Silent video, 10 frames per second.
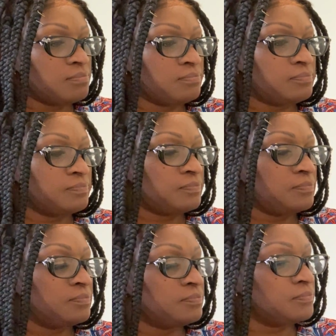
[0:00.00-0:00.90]

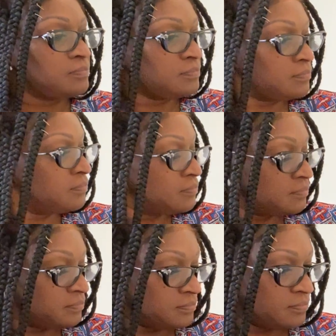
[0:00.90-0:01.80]

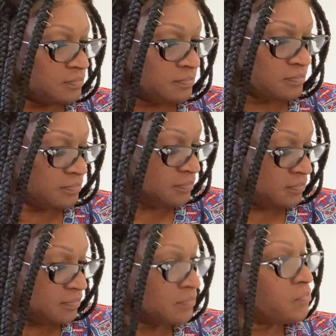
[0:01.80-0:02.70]

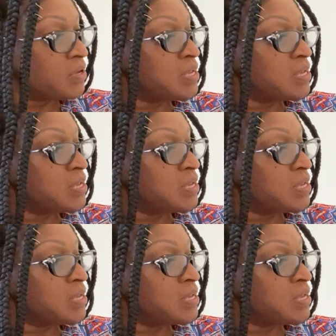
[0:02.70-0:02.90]
[no speech]